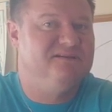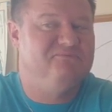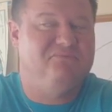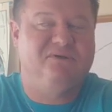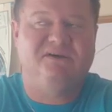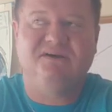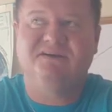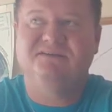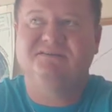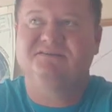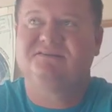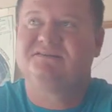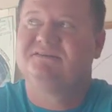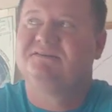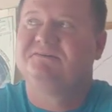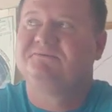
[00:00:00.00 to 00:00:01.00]

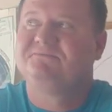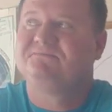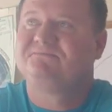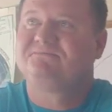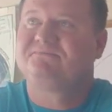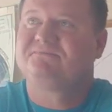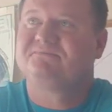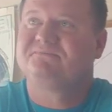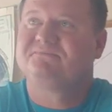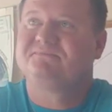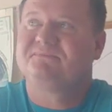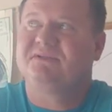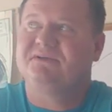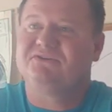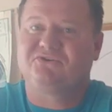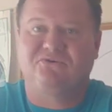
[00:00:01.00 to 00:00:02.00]
Because,
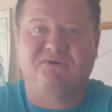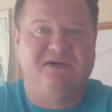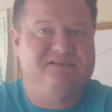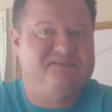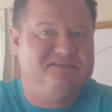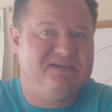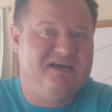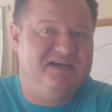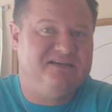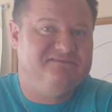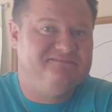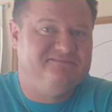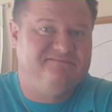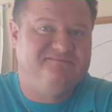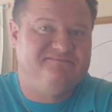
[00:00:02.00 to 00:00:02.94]
as Christ said,